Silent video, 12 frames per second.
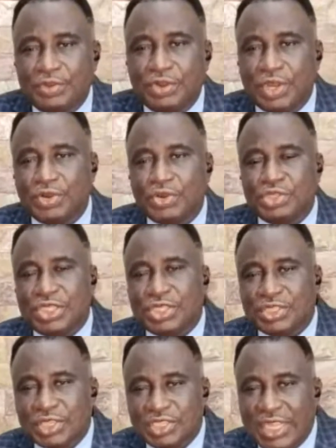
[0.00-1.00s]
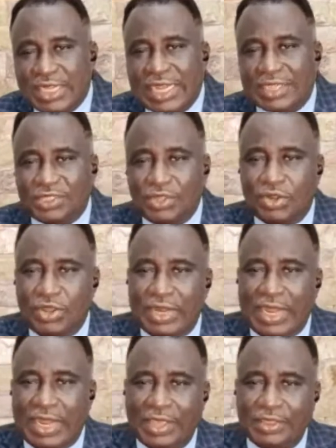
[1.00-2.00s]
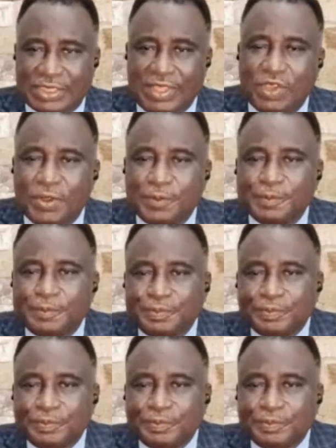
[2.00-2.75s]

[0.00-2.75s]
you don't know Jesus yet as your Lord and your Savior,